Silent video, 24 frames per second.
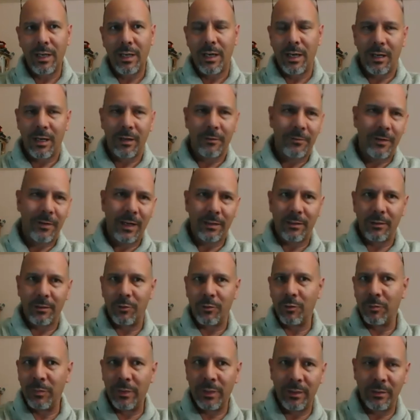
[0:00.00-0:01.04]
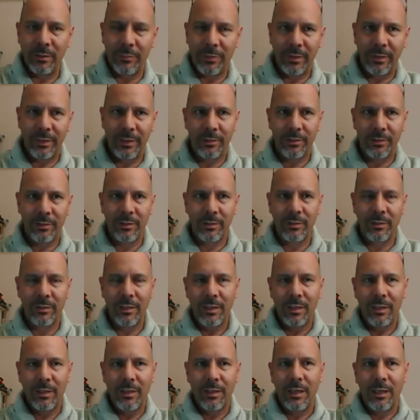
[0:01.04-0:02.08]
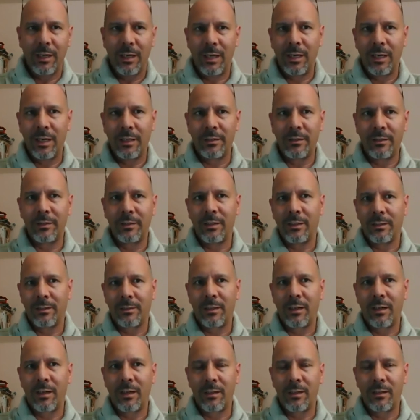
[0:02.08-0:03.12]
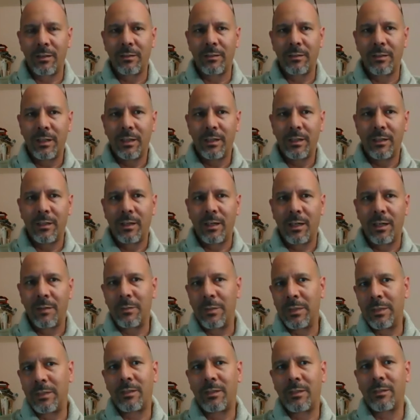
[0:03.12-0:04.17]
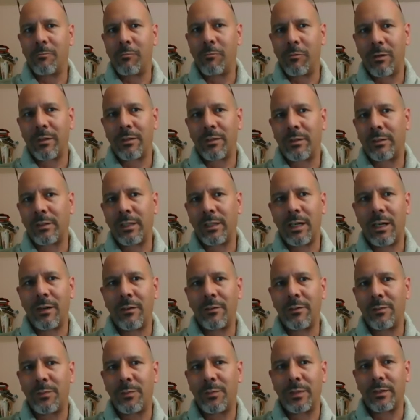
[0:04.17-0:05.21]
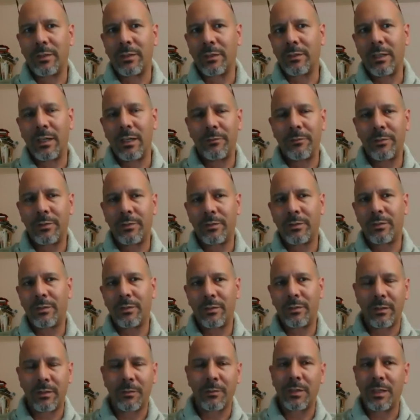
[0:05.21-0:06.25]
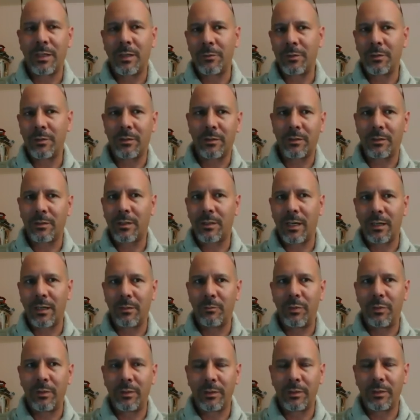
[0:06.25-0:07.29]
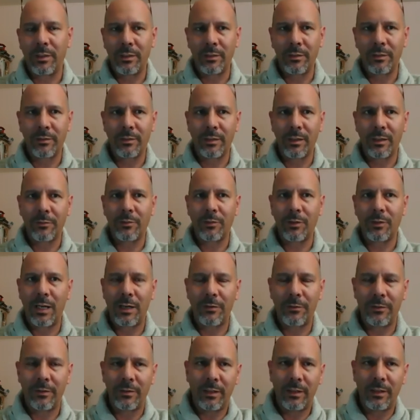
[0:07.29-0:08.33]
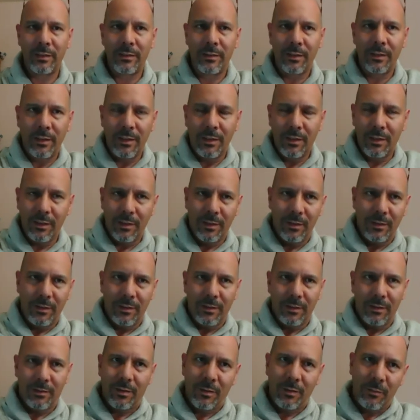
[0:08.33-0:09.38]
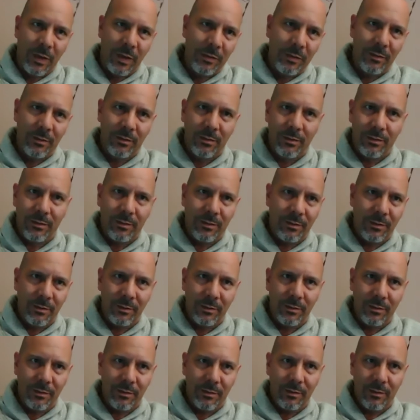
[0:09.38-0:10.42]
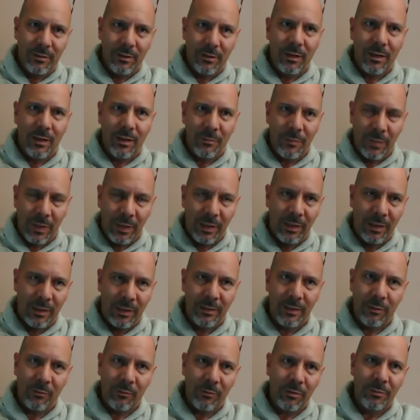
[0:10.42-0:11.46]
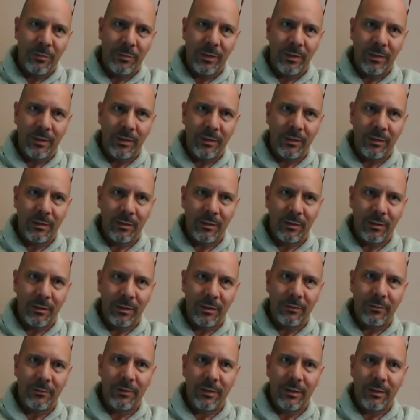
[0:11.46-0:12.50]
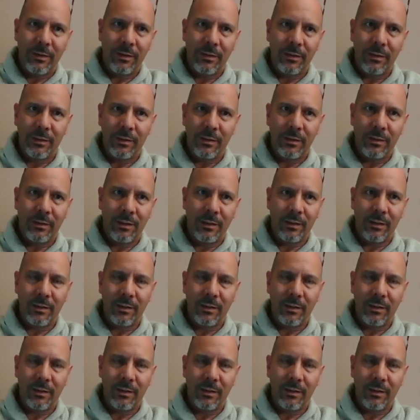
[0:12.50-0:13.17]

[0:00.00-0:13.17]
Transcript: and I've had to do manipulation, and it's hard. And you could wear gloves, but the gloves sometimes are kind of bulky and stuff. So having like some other hand that would be very